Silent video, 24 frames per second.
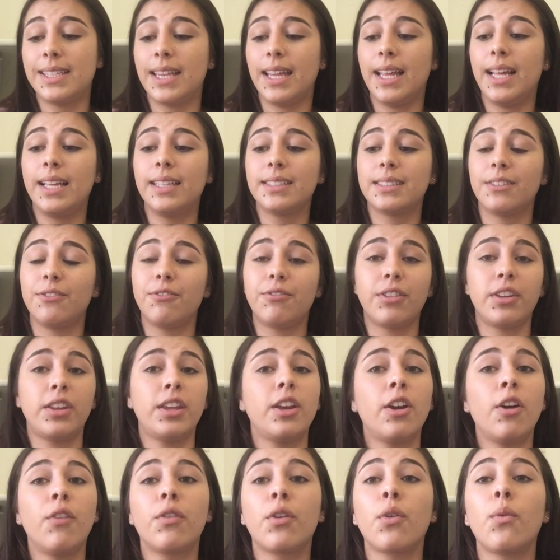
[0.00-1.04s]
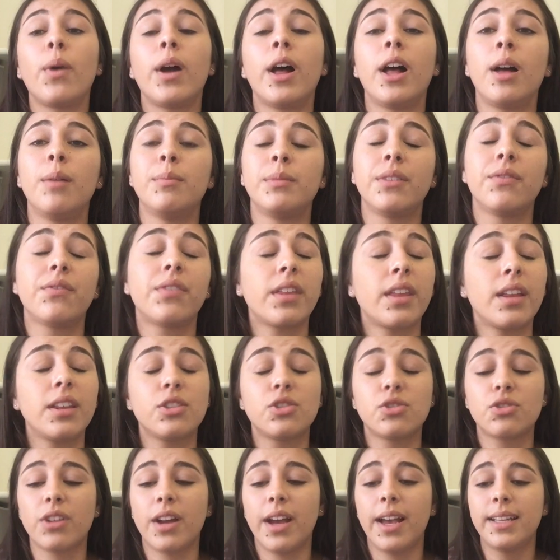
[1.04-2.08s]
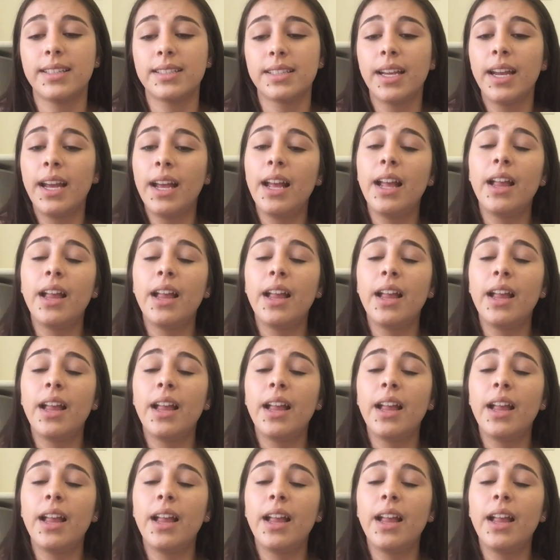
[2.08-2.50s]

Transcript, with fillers: things and feeling overwhelmed and feeling stressed.